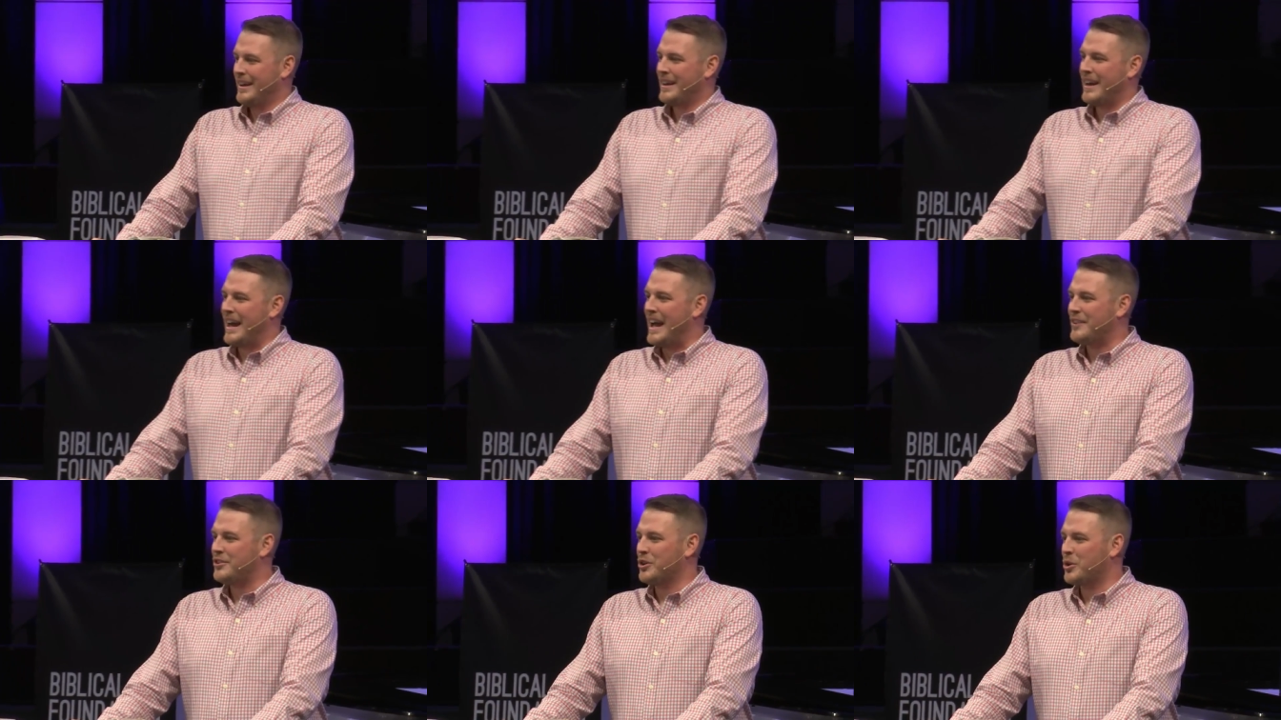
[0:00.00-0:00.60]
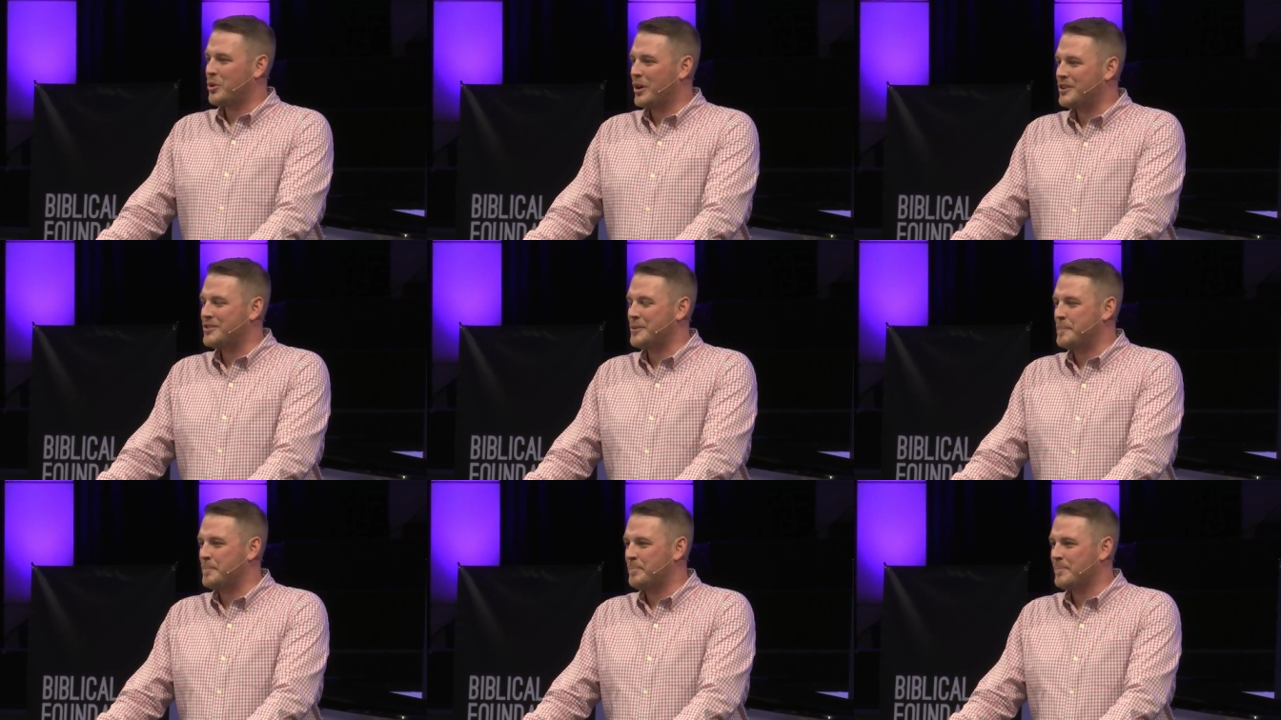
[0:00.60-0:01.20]
Can I ask you a
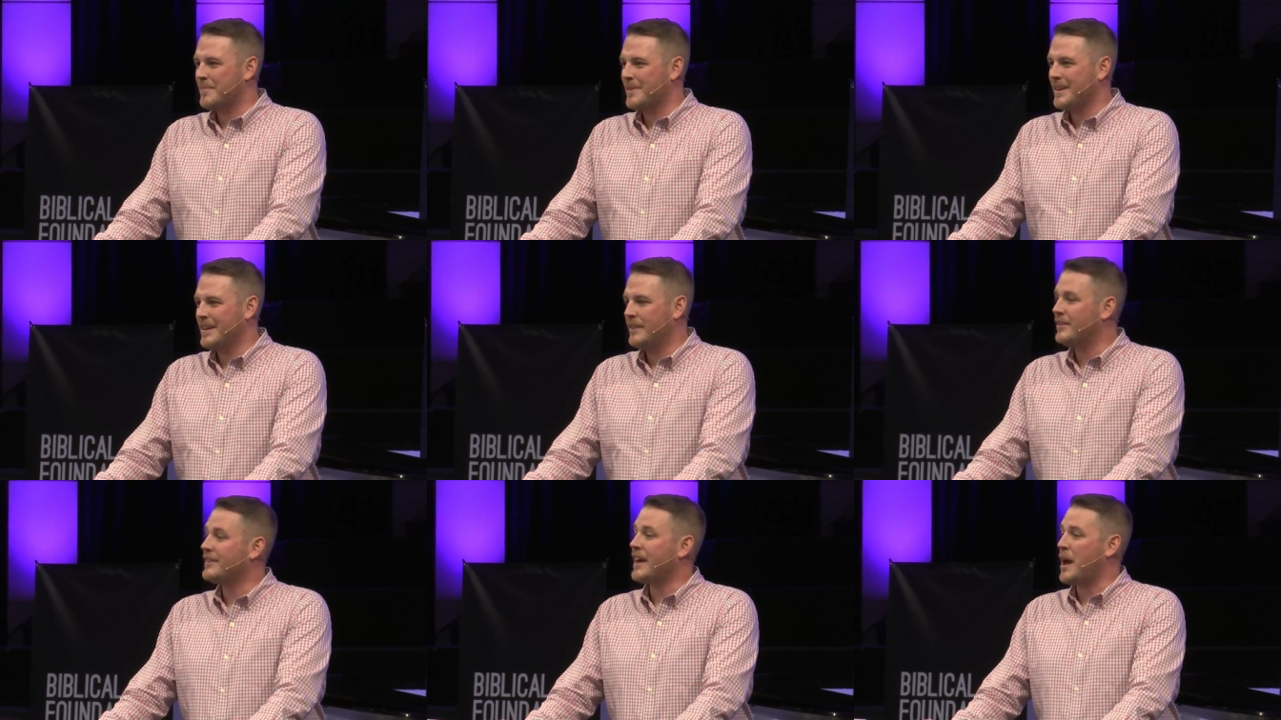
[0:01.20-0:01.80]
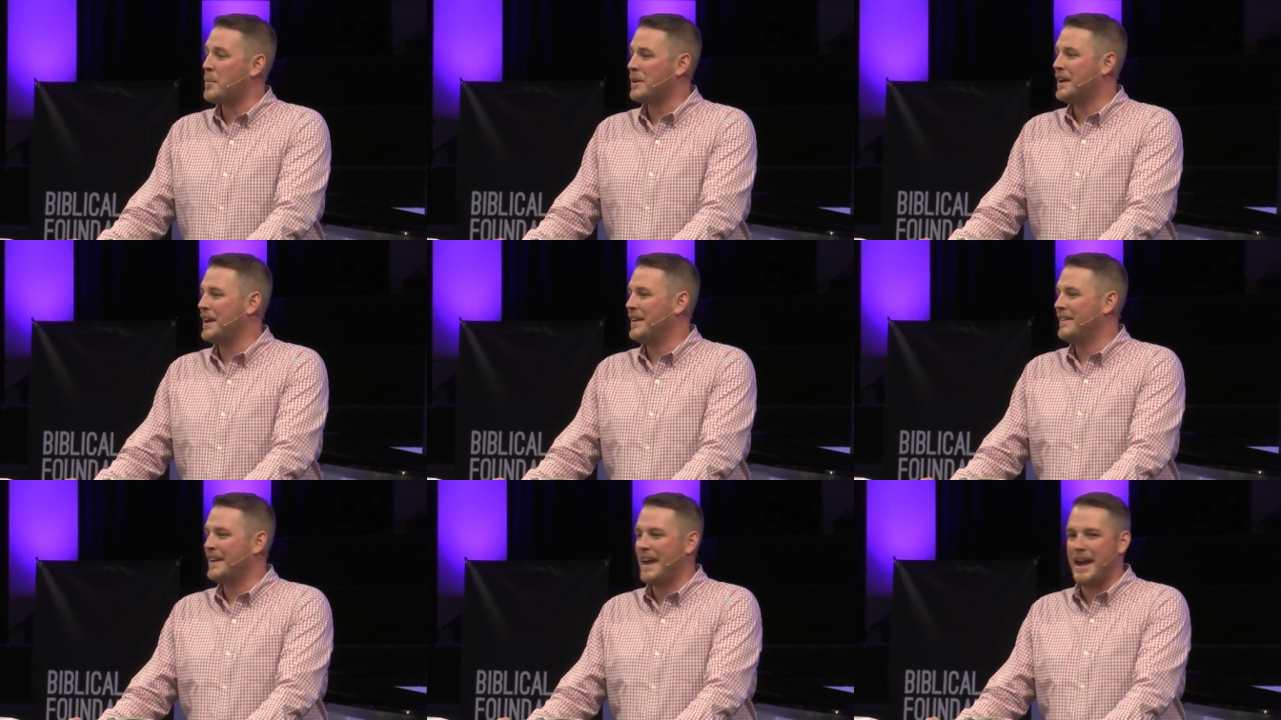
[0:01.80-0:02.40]
question? Is it time to
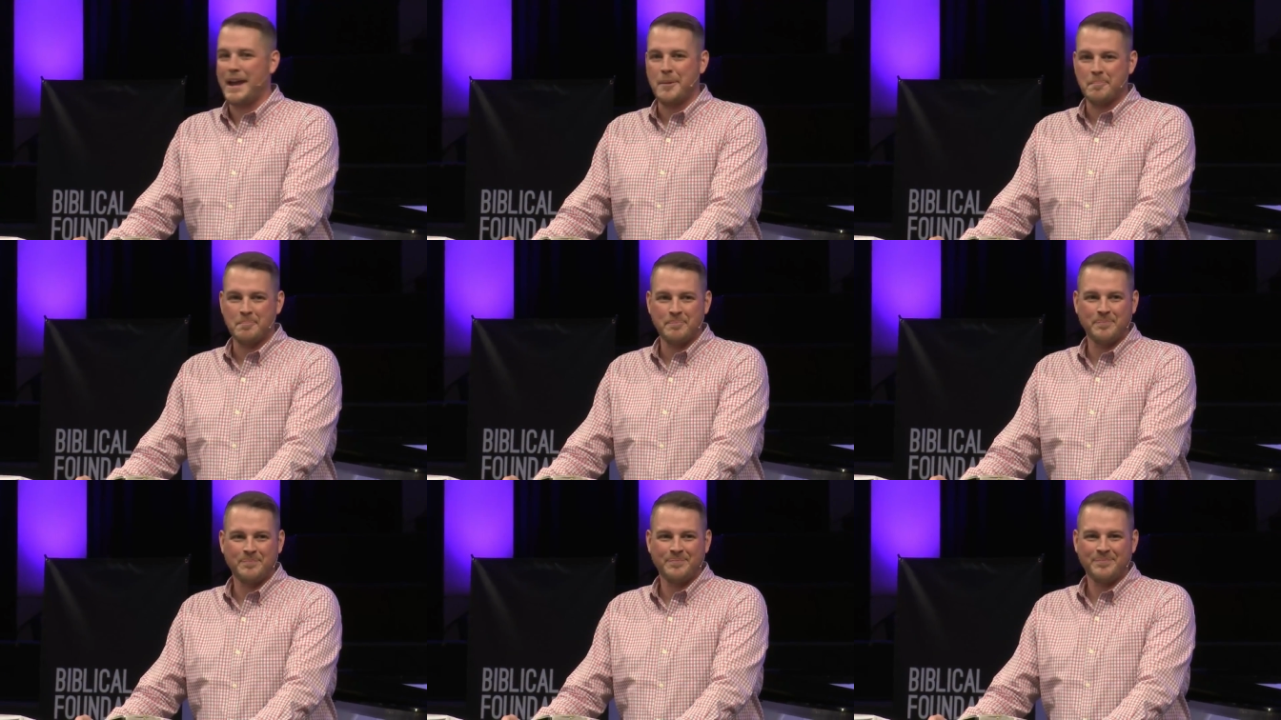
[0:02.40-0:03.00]
get in the game?